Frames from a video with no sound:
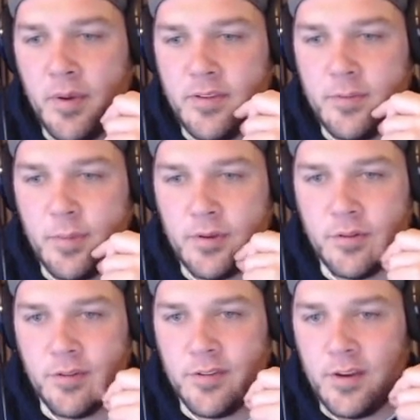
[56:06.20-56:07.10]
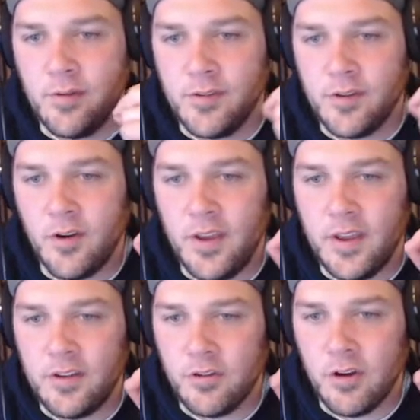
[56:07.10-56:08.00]
special is that it was all
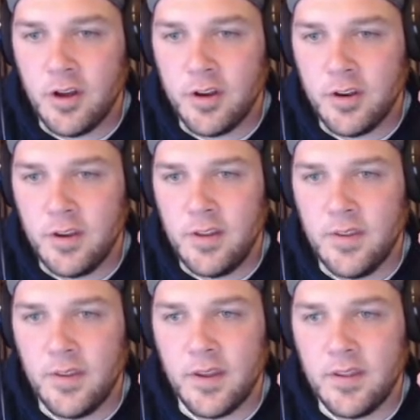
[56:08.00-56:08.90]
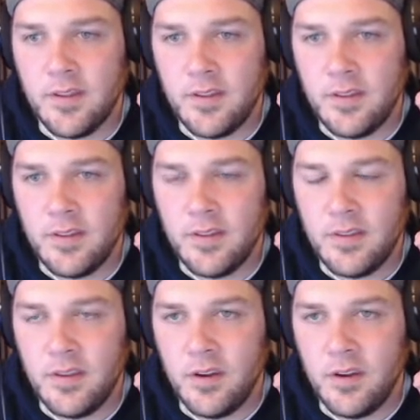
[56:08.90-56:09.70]
hand drawn and like, you know,